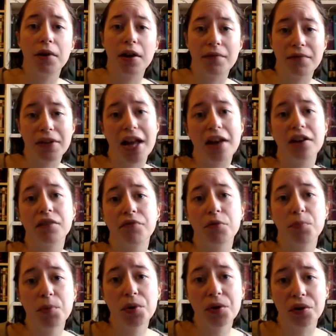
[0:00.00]
at the end
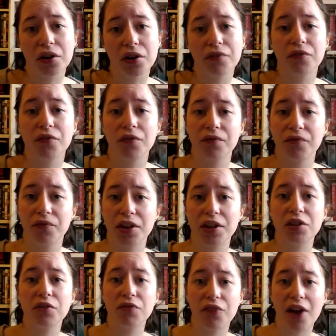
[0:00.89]
of the book
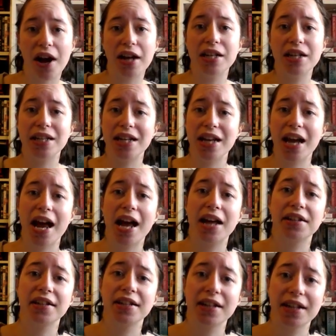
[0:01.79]
that you find in
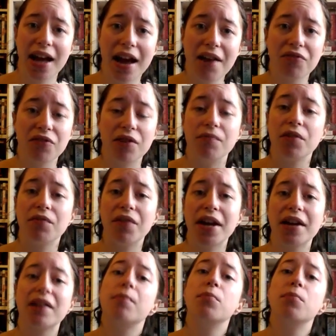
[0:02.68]
Hareton and Catherine, that
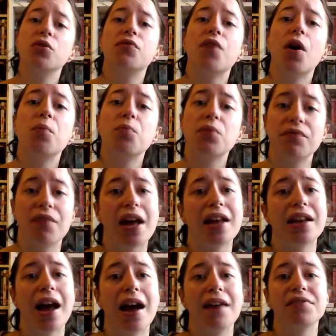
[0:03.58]
they can move on with
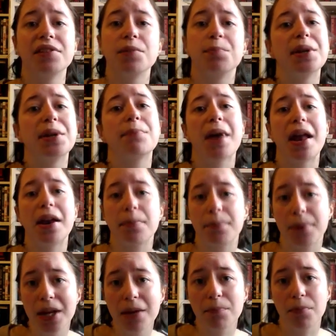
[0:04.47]
their lives and be better
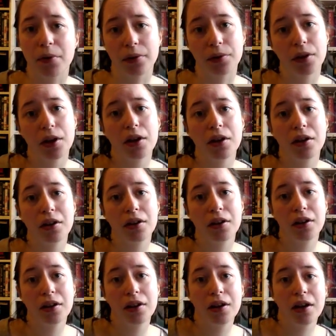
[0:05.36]
people,
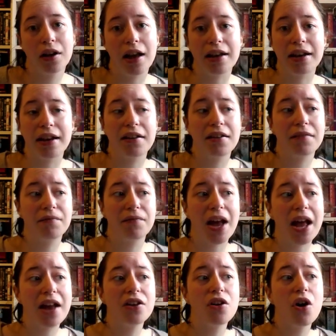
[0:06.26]
and that
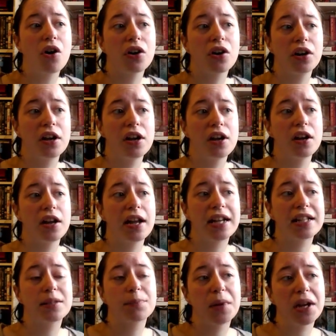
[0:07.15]
they're not going
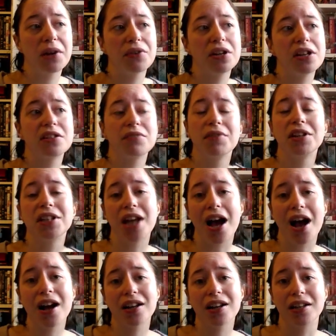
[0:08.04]
to experience the
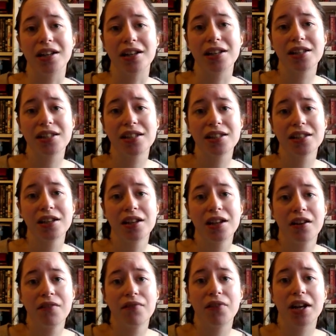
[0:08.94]
darkness
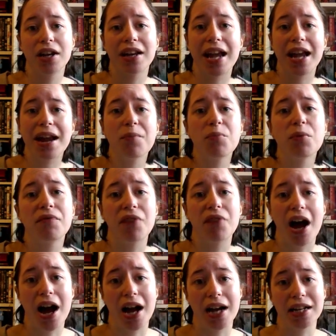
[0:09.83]
that came with
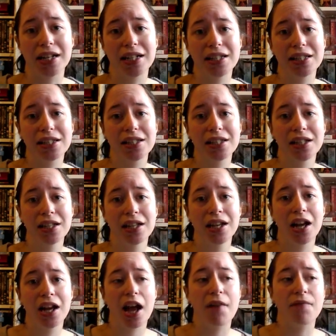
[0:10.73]
the Heights,
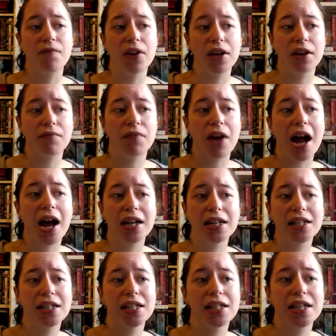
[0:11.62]
and that the
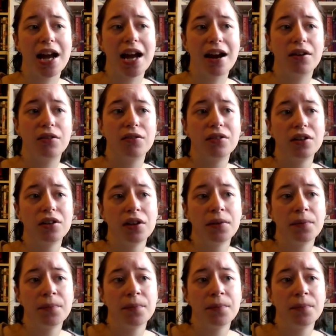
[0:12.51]
Heights is now